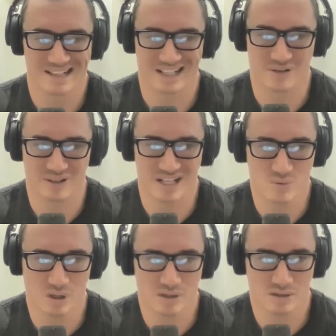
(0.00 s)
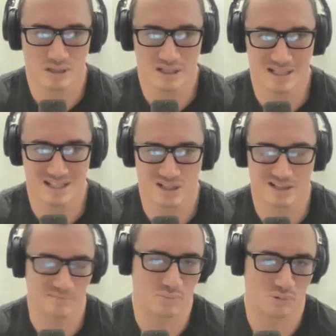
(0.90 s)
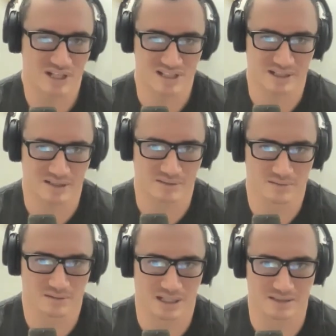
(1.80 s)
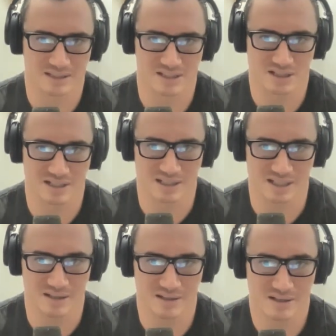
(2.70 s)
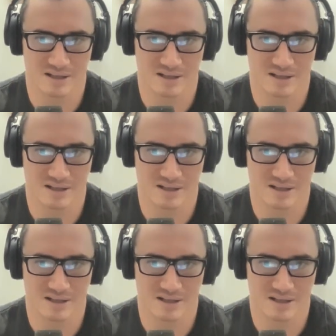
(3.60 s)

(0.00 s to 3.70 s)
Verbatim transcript: Now, if anyone is kind bristling at this idea